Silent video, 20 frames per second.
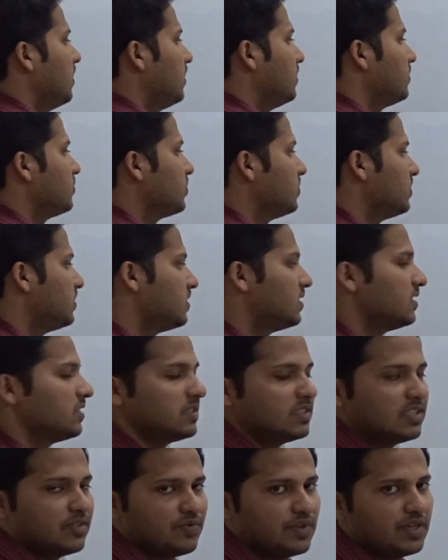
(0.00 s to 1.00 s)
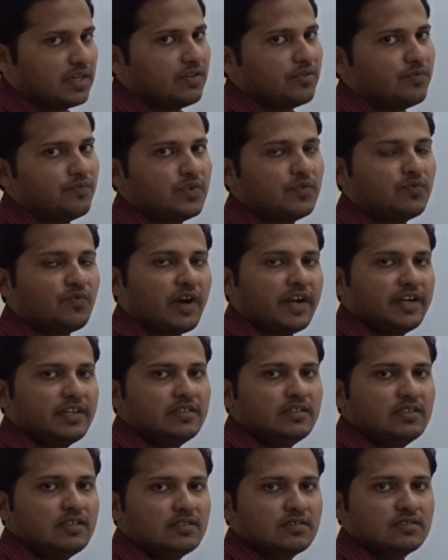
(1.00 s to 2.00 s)
So this is the way we
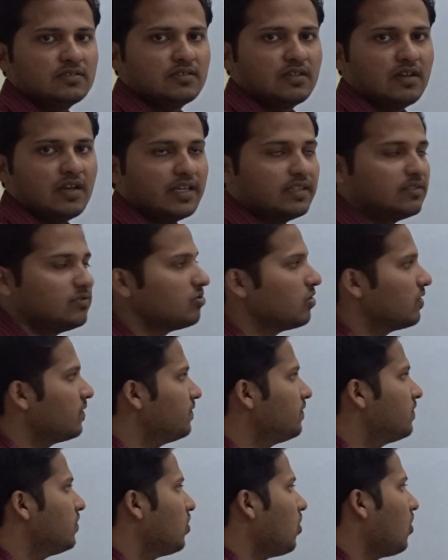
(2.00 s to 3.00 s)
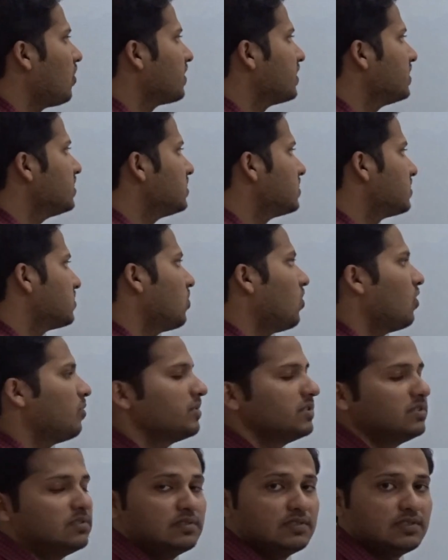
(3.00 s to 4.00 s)
find the length of longest
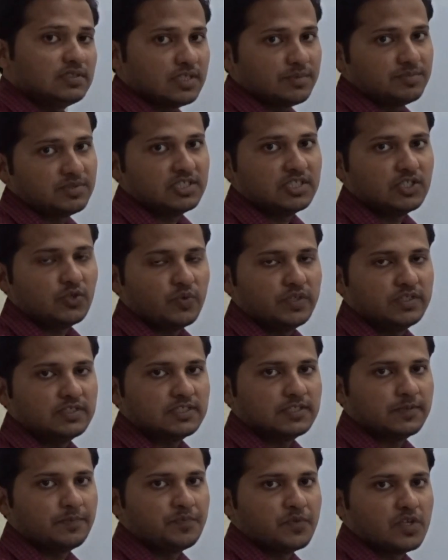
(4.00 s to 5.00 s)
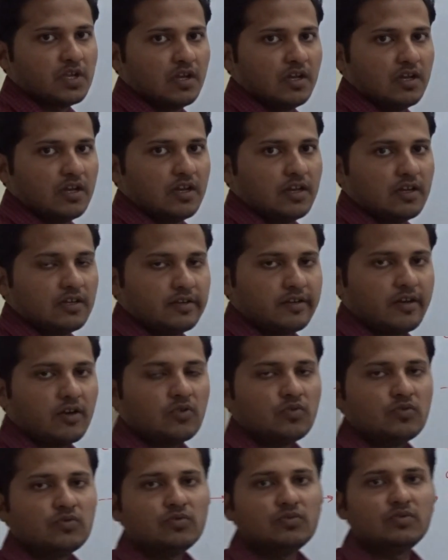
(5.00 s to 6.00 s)
common subsequence.
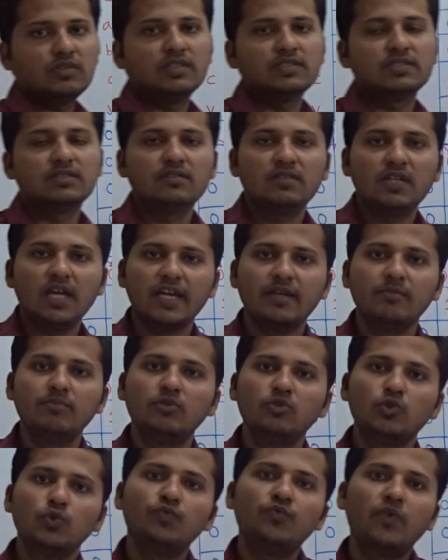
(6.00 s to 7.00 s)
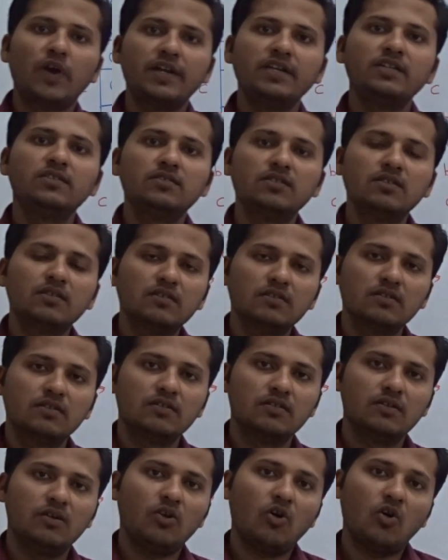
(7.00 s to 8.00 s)
Now is the time to find the
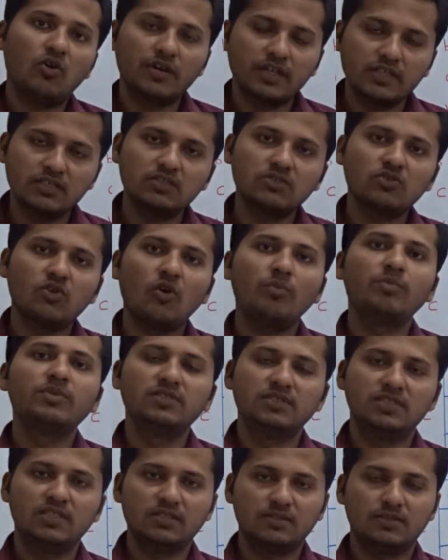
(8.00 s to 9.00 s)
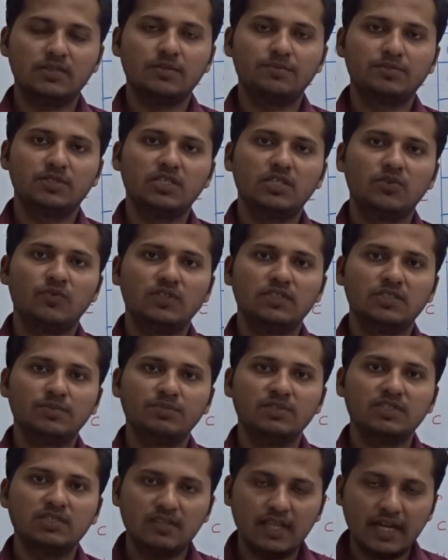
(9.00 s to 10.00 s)
longest common subsequence,
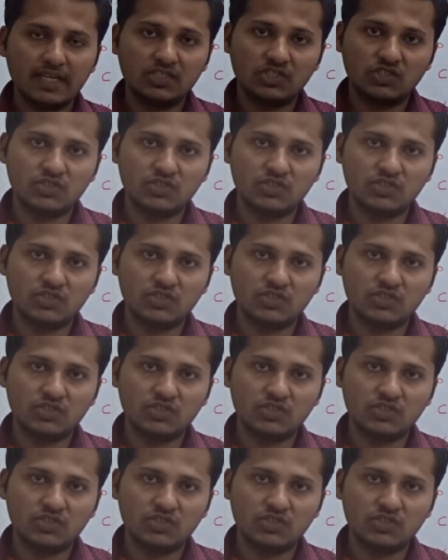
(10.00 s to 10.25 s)
means that